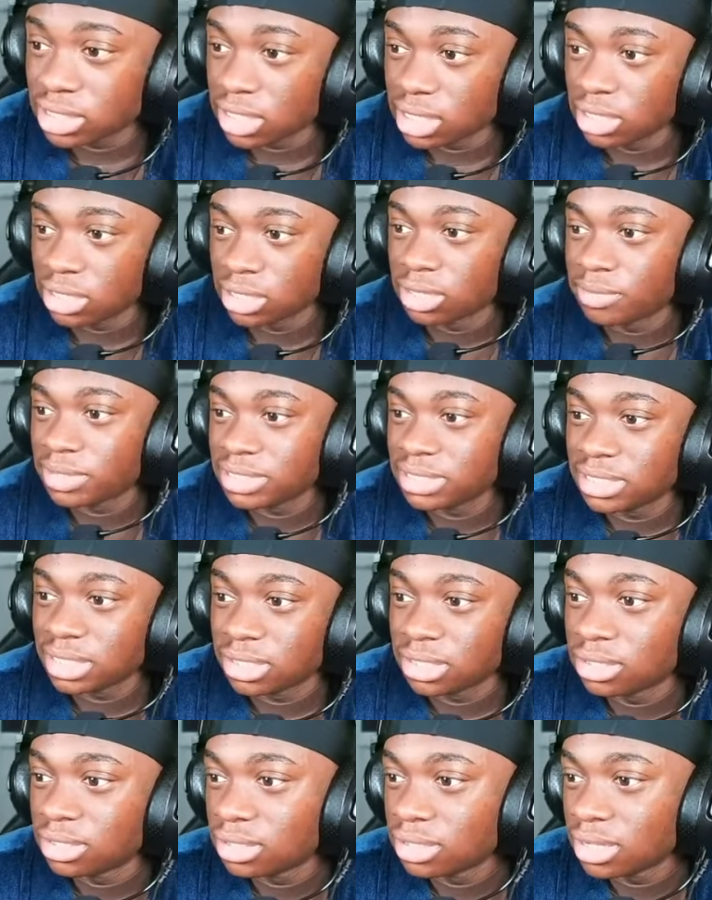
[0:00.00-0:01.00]
that, you know. I
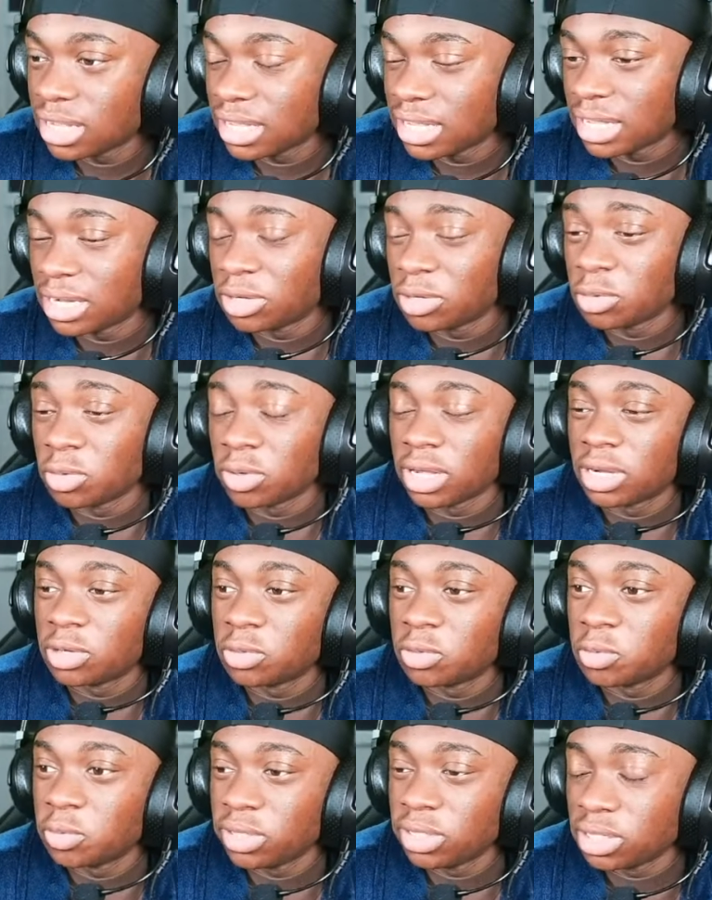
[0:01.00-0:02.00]
said I don't, I
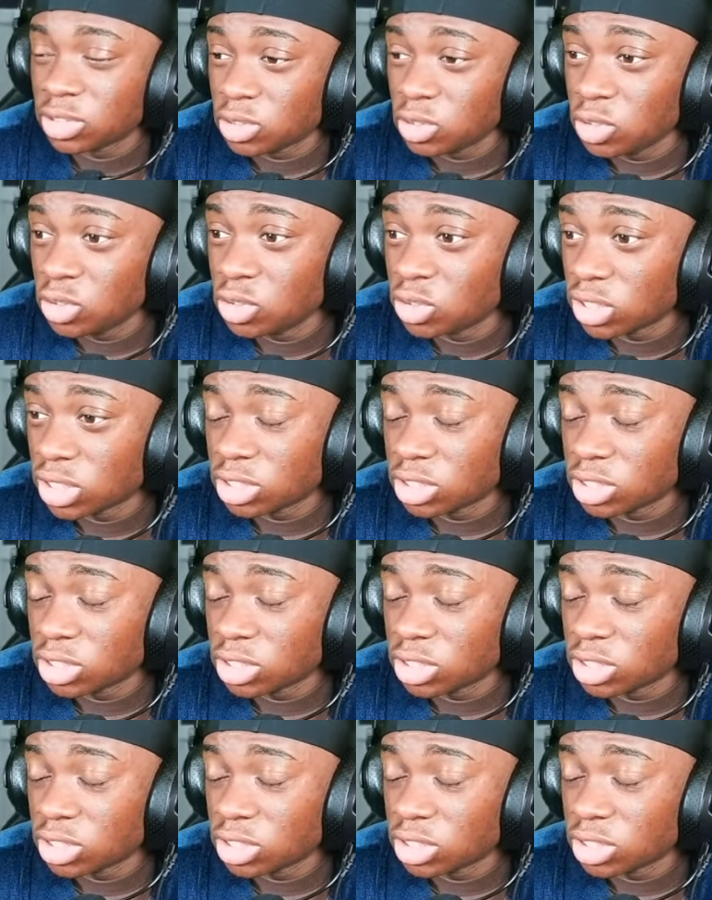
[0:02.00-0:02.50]
don't wait in queues.